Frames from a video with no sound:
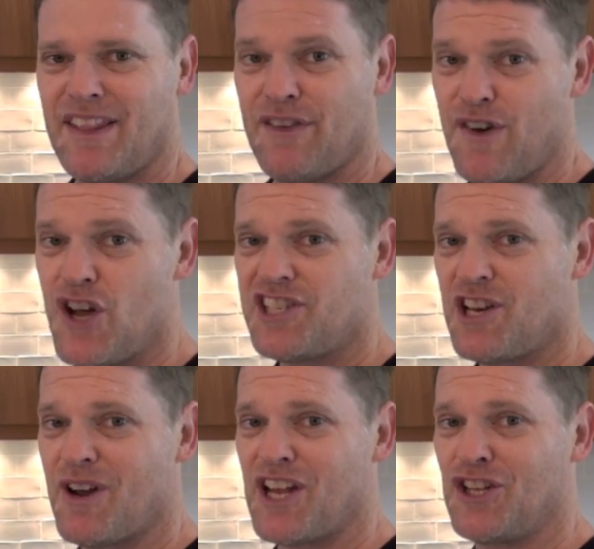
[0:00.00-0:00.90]
The first thing
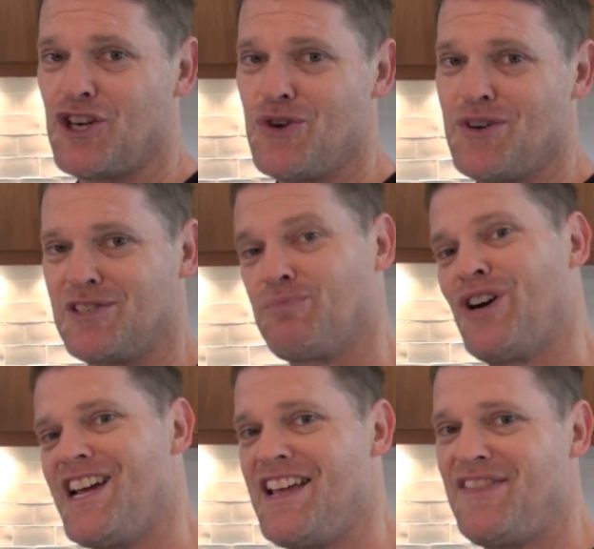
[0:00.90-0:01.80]
we're going to do is
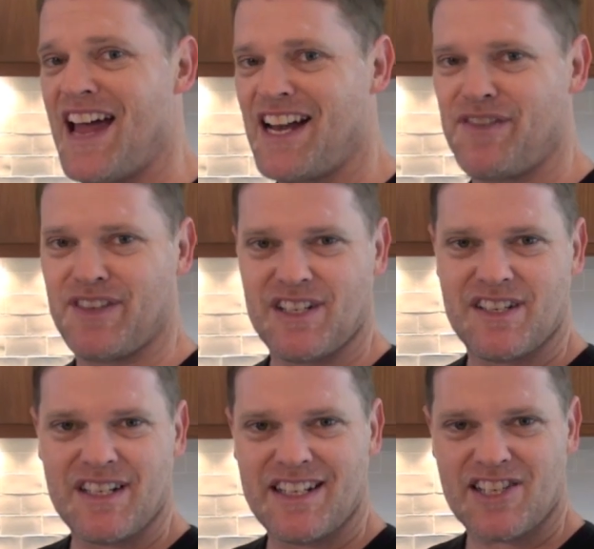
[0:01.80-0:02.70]
preheat that oven.
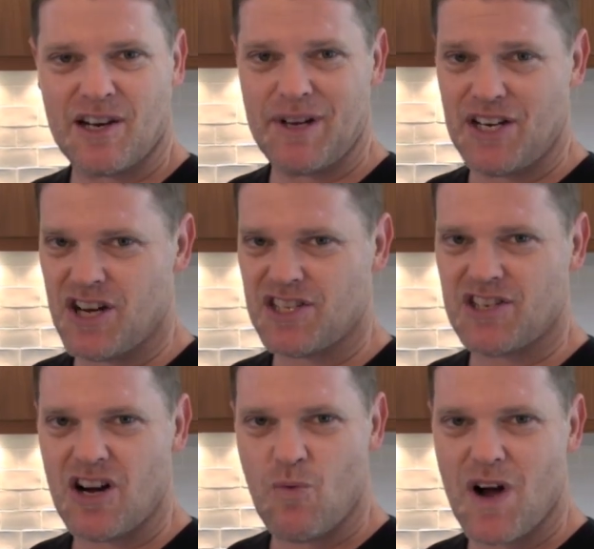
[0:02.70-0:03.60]
It's going to be a nice
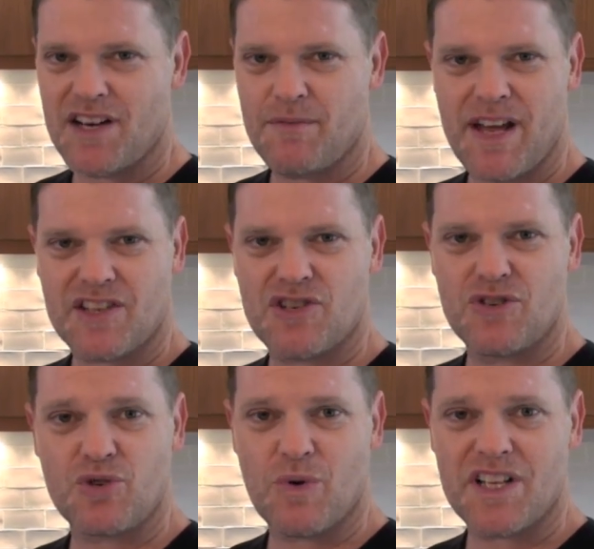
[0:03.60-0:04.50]
and hot one, about
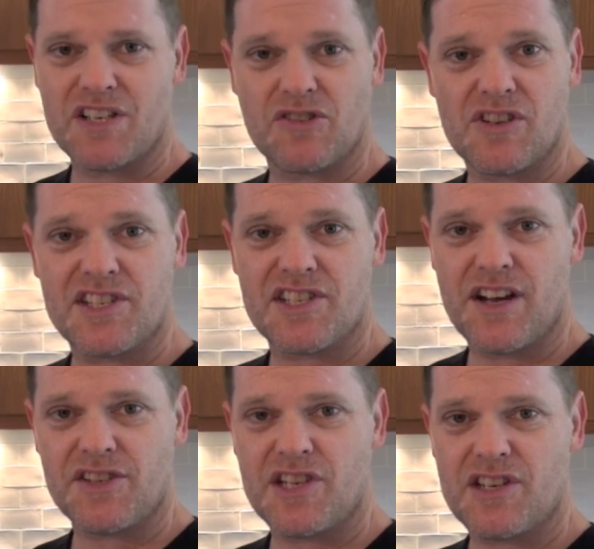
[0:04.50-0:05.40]
220 degrees
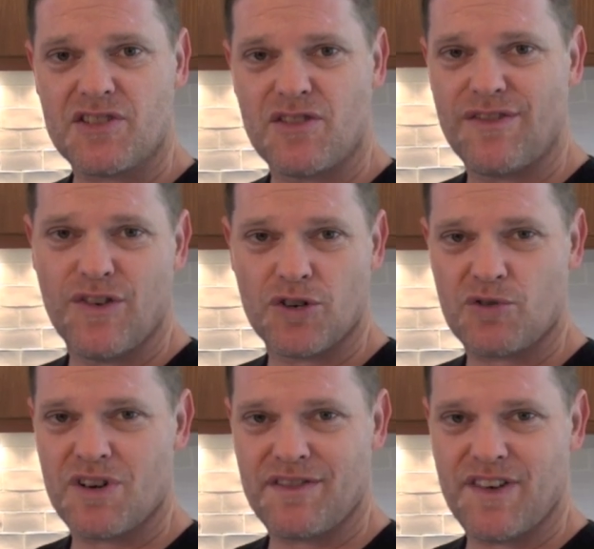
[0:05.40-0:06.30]
Celsius or
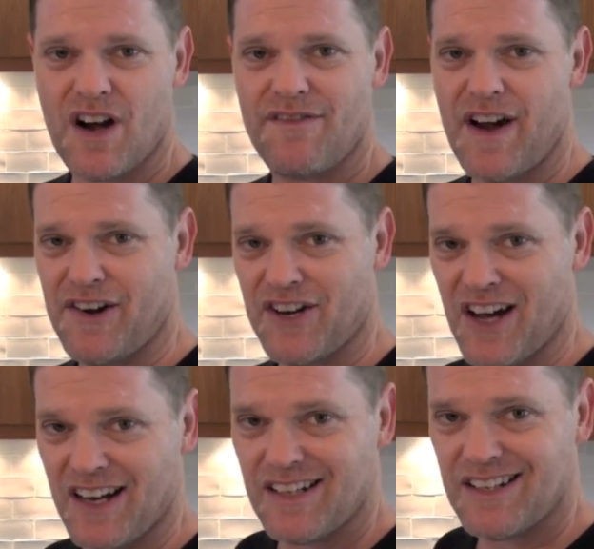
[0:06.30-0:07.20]
425
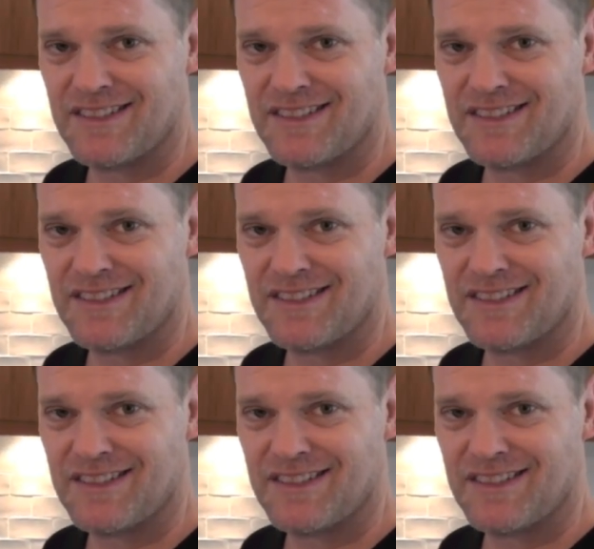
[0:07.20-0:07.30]
Fahrenheit.